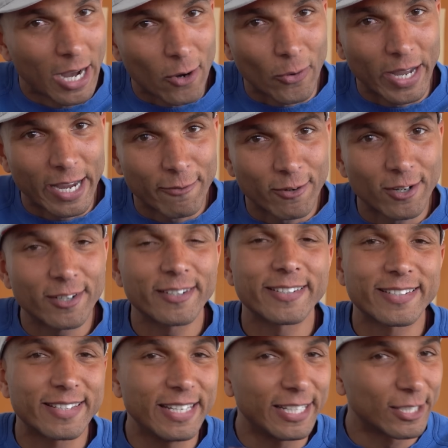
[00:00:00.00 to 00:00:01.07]
However,
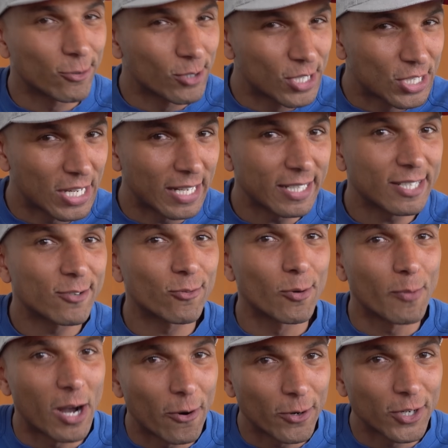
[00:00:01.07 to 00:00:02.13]
seeing the results
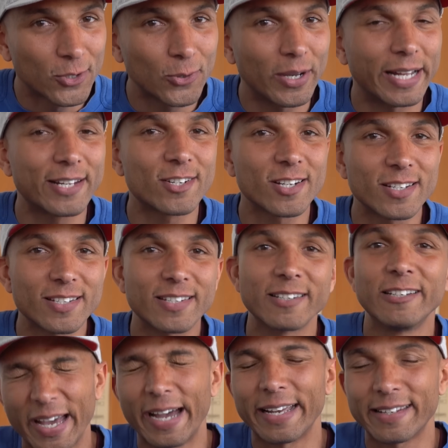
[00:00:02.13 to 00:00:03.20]
from our two engines,
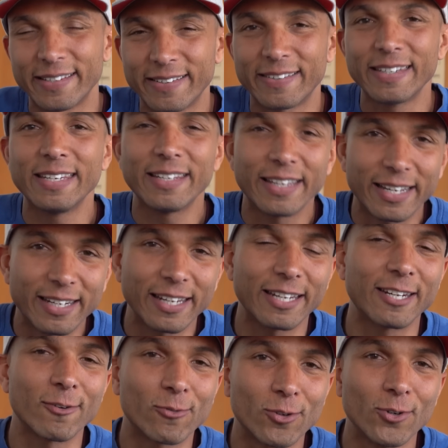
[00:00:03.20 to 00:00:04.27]
I see that in
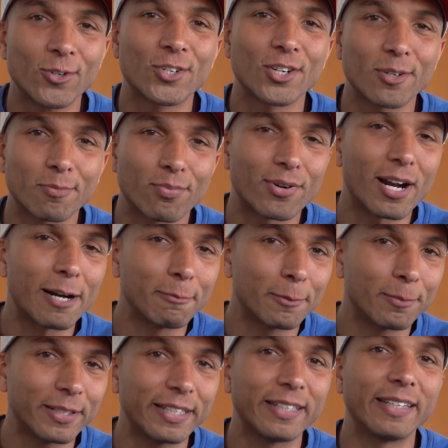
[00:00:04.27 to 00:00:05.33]
the future
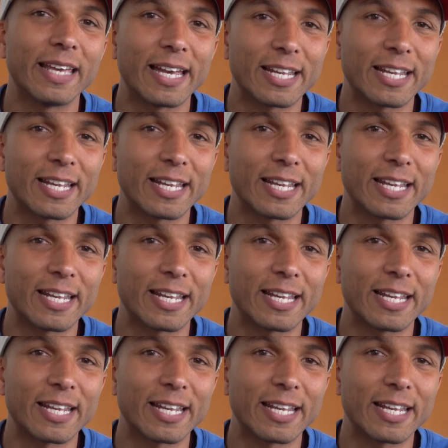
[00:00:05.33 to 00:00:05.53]
probably the